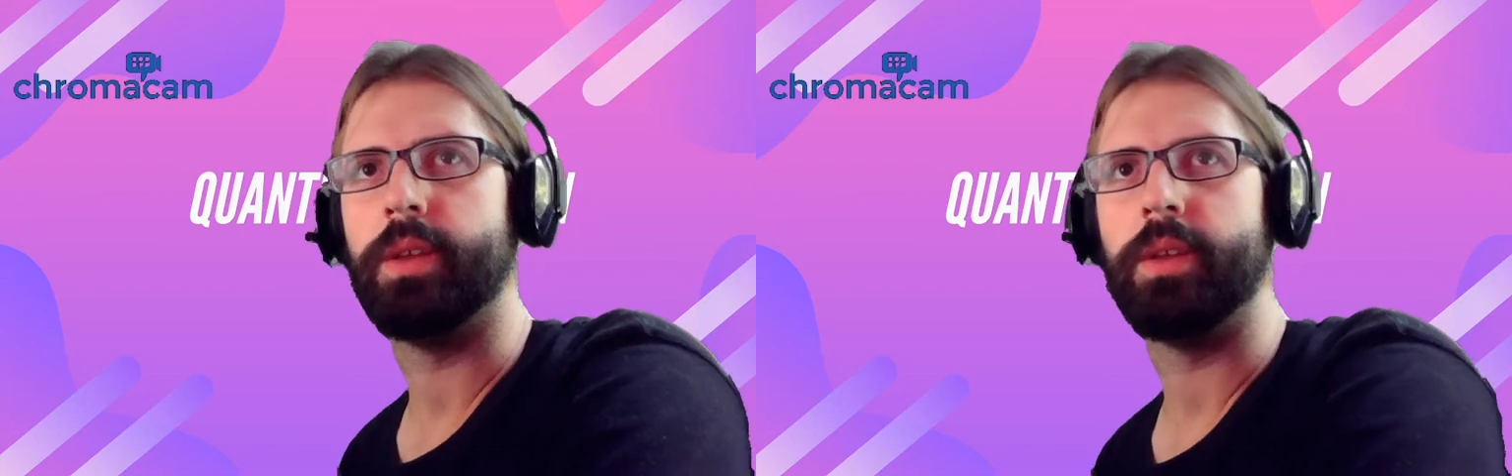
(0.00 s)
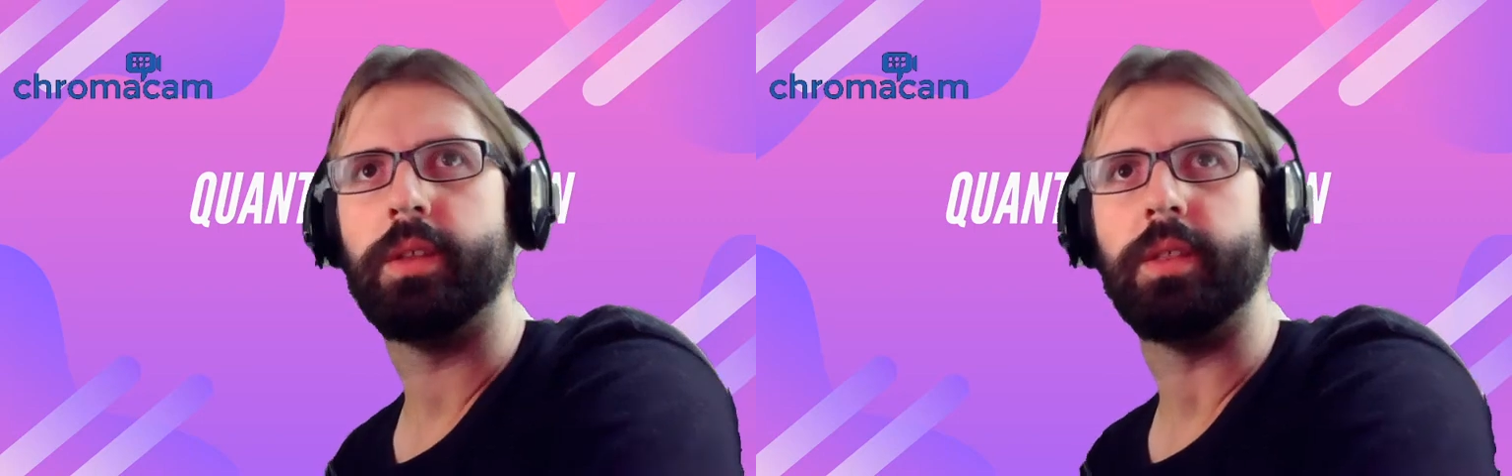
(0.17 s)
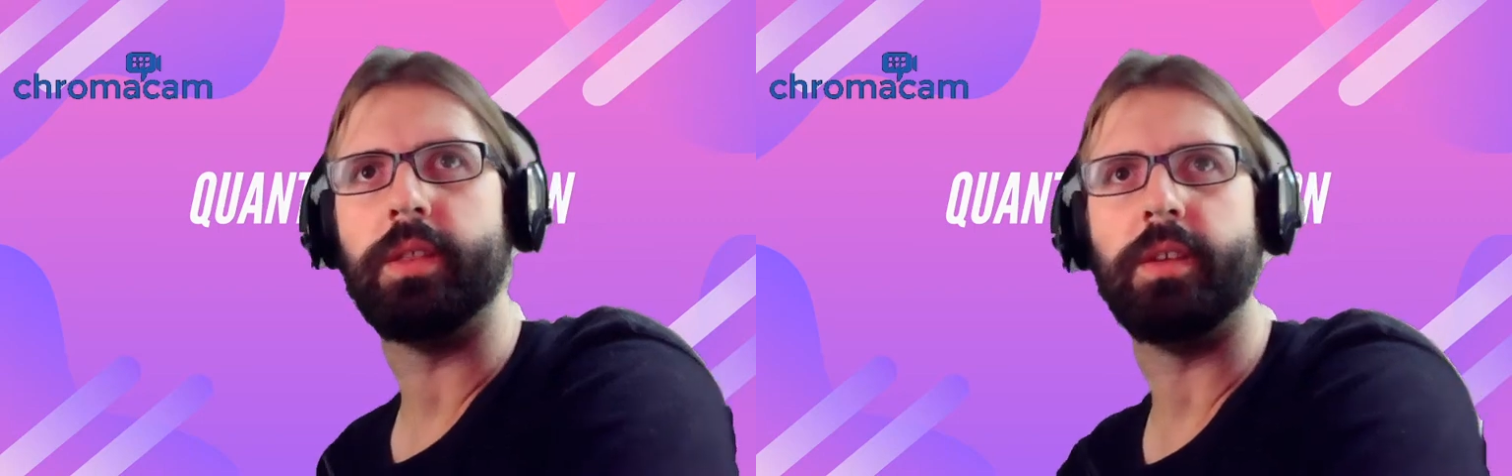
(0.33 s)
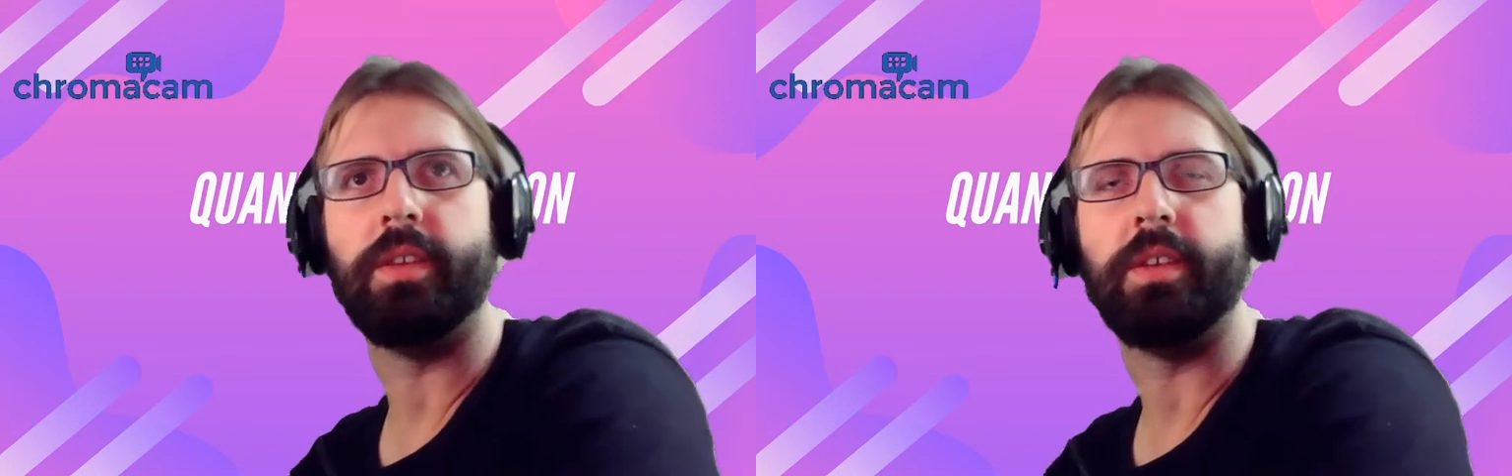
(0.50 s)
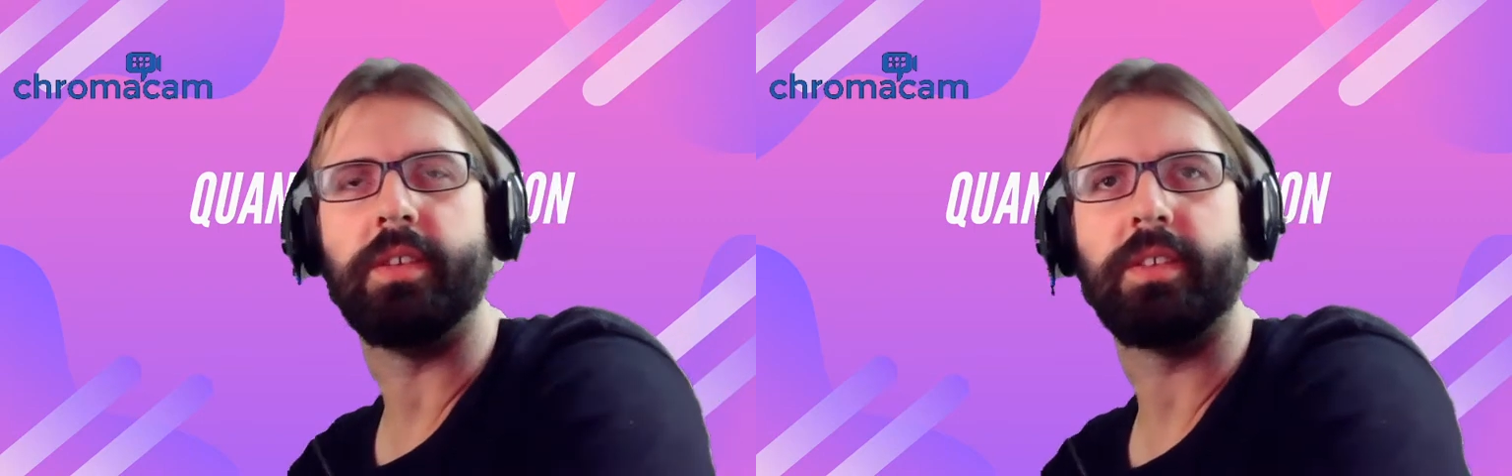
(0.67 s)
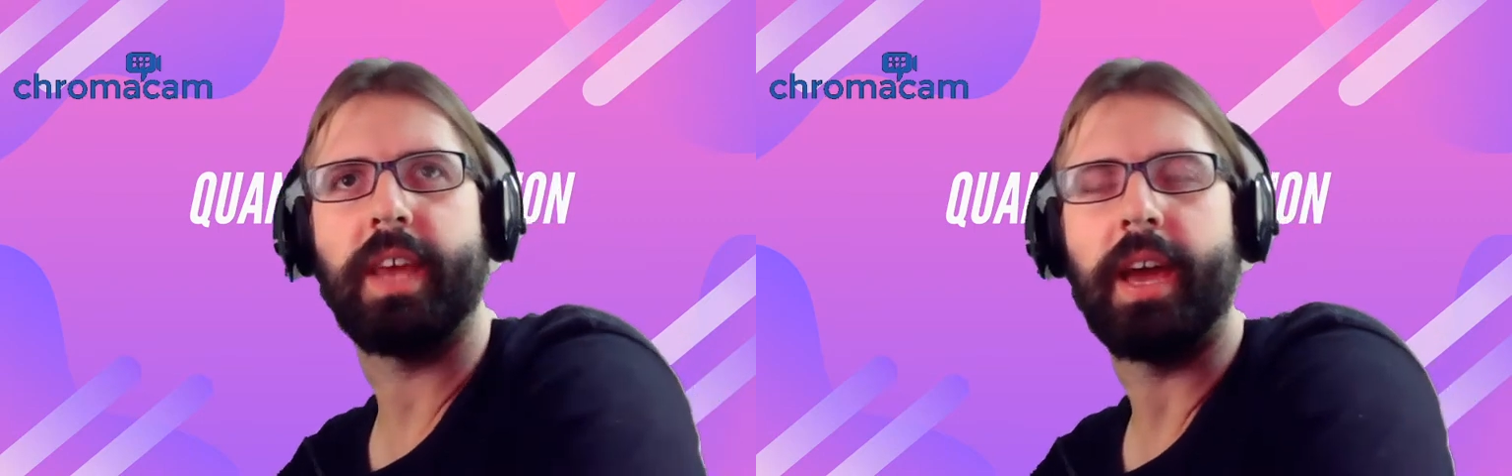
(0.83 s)
This
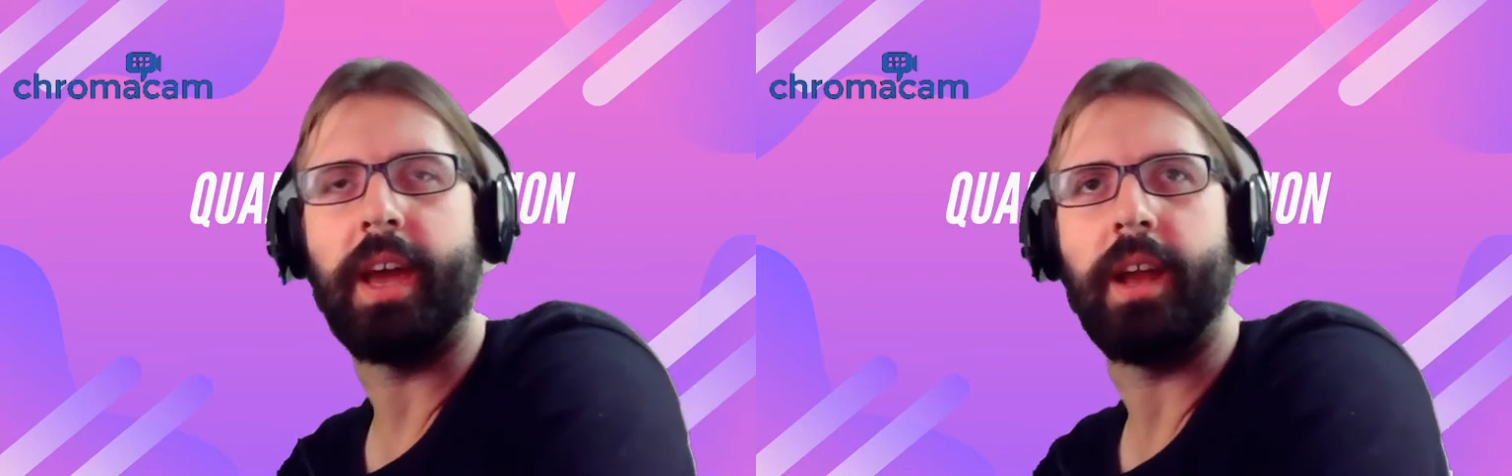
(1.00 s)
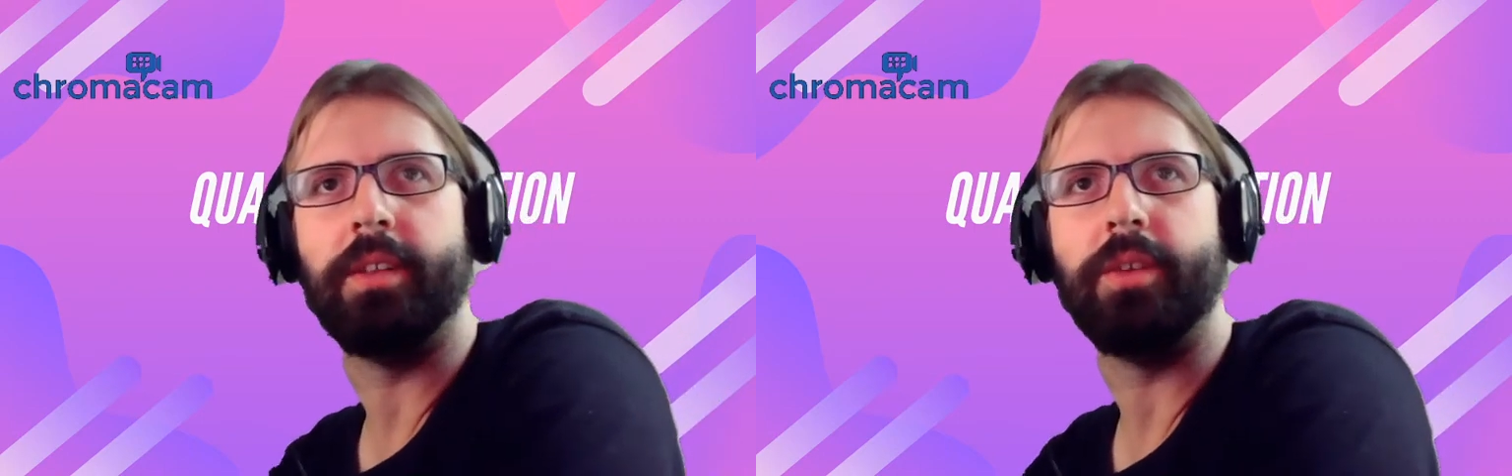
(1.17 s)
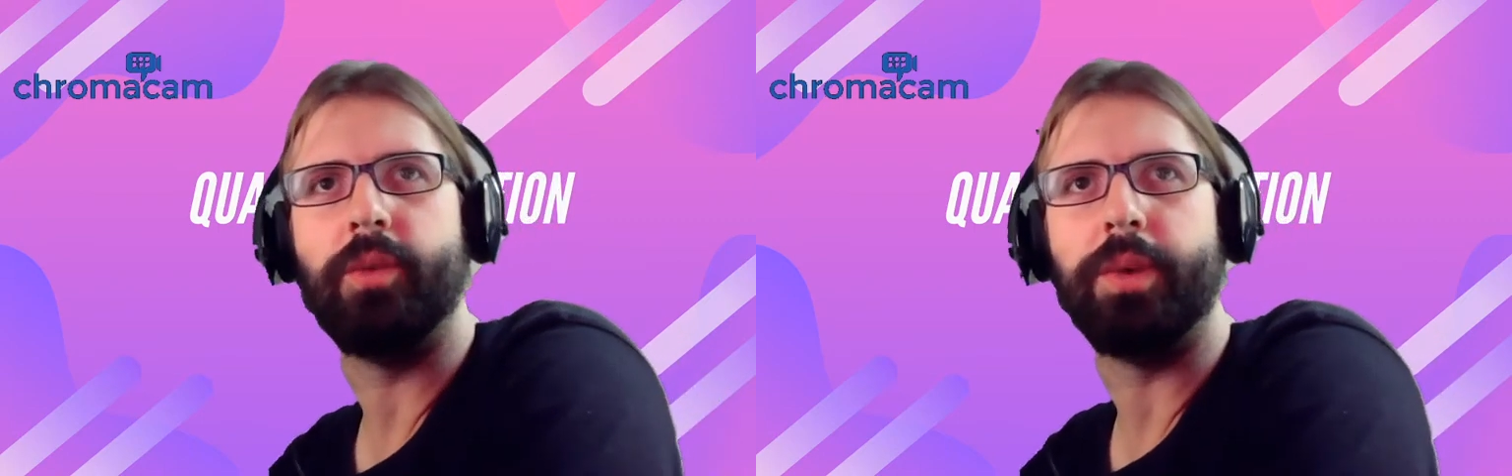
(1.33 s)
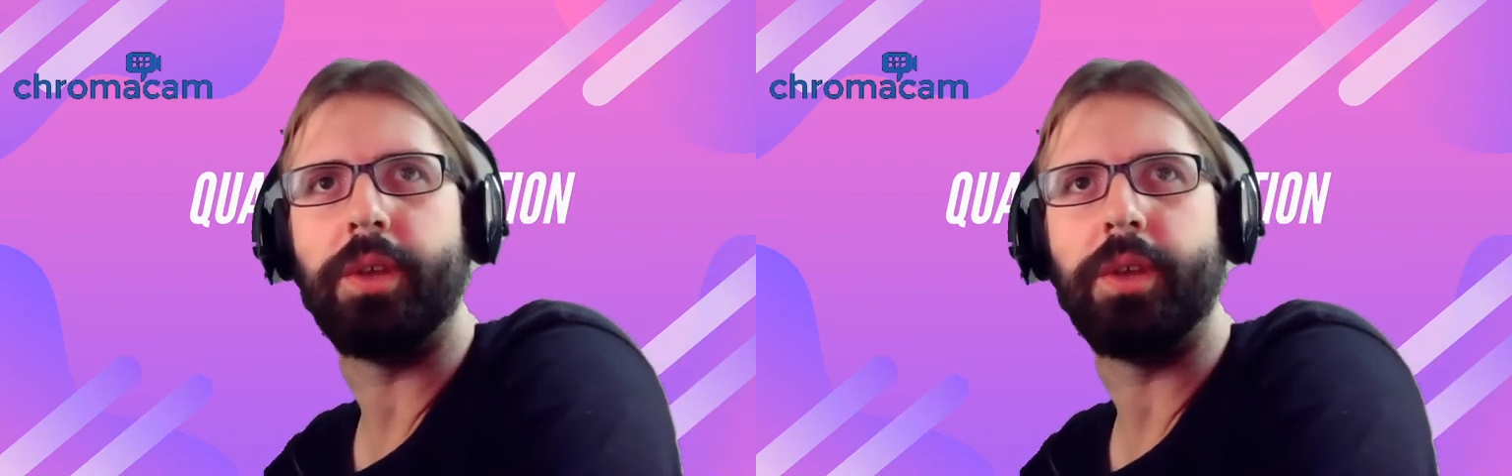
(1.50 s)
is calendar week